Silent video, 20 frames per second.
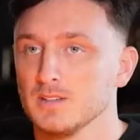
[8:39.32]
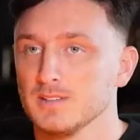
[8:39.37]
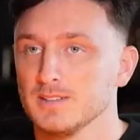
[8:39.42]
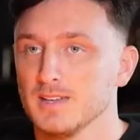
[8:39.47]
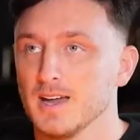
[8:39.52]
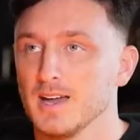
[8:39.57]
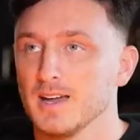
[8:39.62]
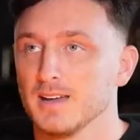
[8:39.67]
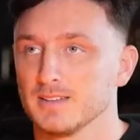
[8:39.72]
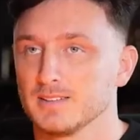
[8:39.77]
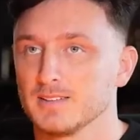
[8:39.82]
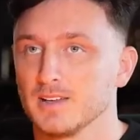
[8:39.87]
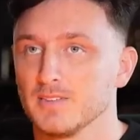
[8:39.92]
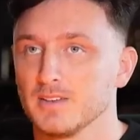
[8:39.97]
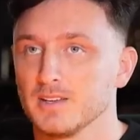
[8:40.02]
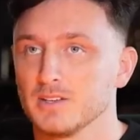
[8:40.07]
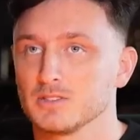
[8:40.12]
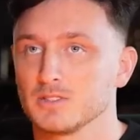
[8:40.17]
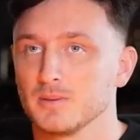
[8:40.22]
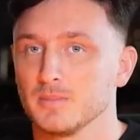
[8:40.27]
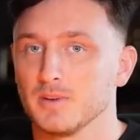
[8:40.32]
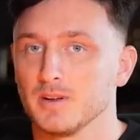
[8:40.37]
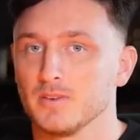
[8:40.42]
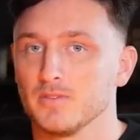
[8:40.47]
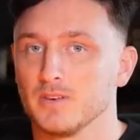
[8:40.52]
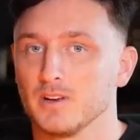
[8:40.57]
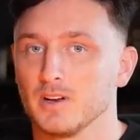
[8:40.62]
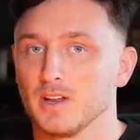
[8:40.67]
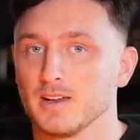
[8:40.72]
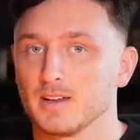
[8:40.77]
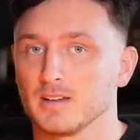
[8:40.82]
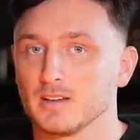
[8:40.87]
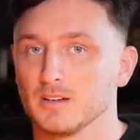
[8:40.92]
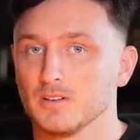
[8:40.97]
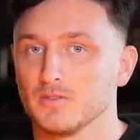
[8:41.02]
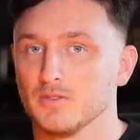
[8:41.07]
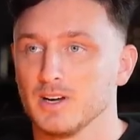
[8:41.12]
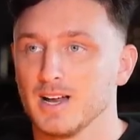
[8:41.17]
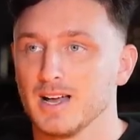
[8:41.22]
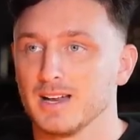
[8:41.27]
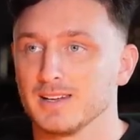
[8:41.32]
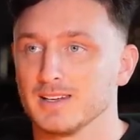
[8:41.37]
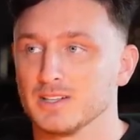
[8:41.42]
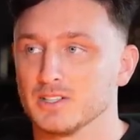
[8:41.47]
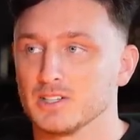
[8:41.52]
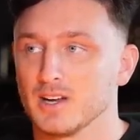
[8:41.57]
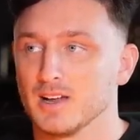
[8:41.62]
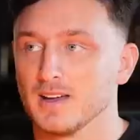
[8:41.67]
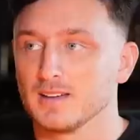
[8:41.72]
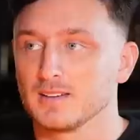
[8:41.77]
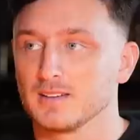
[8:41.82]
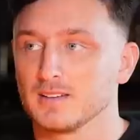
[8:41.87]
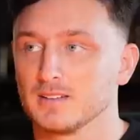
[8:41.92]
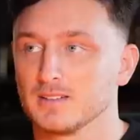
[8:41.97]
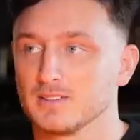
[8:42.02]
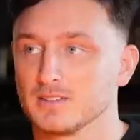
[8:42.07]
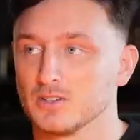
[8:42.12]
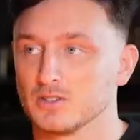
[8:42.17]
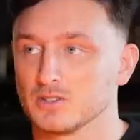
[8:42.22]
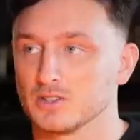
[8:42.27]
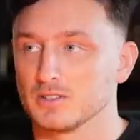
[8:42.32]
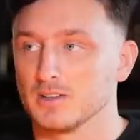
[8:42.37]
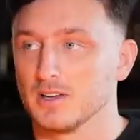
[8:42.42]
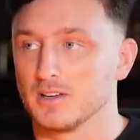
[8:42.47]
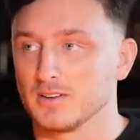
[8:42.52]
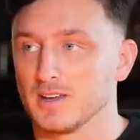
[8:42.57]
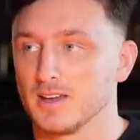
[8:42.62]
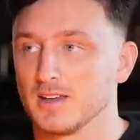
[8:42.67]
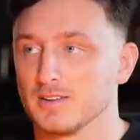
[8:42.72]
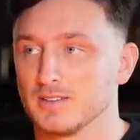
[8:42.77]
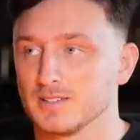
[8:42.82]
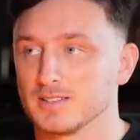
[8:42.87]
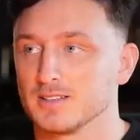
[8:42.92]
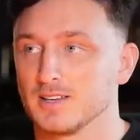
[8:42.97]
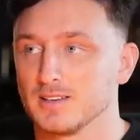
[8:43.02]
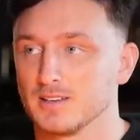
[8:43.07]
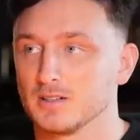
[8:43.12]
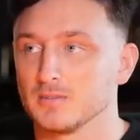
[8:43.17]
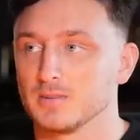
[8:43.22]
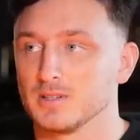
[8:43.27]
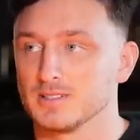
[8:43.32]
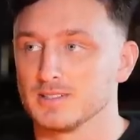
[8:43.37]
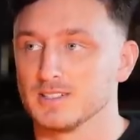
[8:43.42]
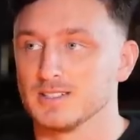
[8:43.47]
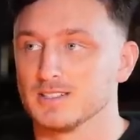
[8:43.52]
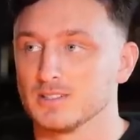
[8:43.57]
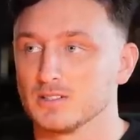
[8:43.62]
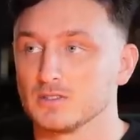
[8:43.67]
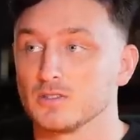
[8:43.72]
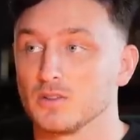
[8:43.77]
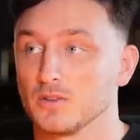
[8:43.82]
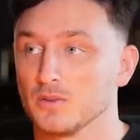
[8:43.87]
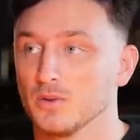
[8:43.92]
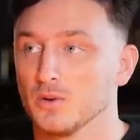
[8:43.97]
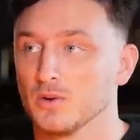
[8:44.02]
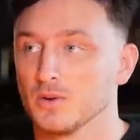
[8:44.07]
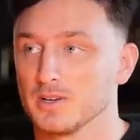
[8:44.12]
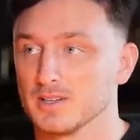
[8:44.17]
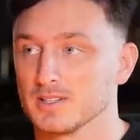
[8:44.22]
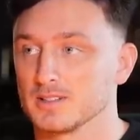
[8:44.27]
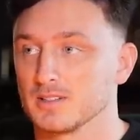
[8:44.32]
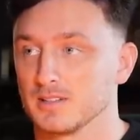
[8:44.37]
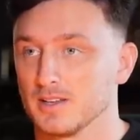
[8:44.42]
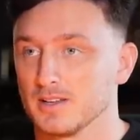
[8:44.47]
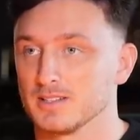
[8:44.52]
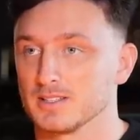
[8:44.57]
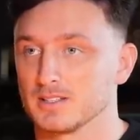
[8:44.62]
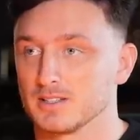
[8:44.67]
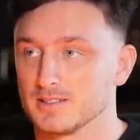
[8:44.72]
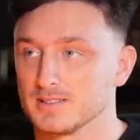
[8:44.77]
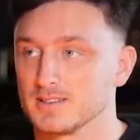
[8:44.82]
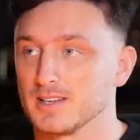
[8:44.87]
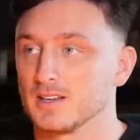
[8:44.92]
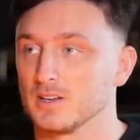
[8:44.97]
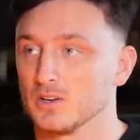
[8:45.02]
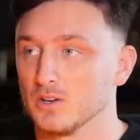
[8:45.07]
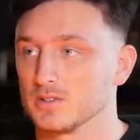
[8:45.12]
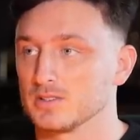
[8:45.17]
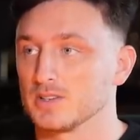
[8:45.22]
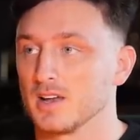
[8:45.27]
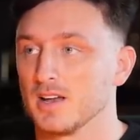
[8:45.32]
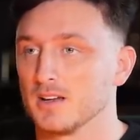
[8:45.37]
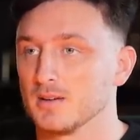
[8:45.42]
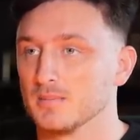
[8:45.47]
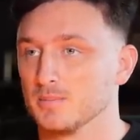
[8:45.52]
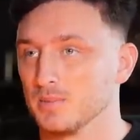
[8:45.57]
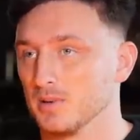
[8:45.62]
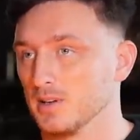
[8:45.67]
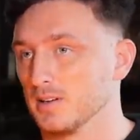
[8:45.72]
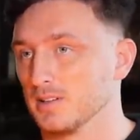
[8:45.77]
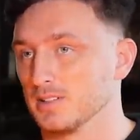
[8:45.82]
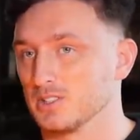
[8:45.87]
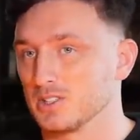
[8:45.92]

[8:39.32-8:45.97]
Yeah, I think it's a bit of a like a reality check. Yeah. So it's just like, okay, this ain't going to be as easy as I thought. It's like this can take a lot of time, but yeah.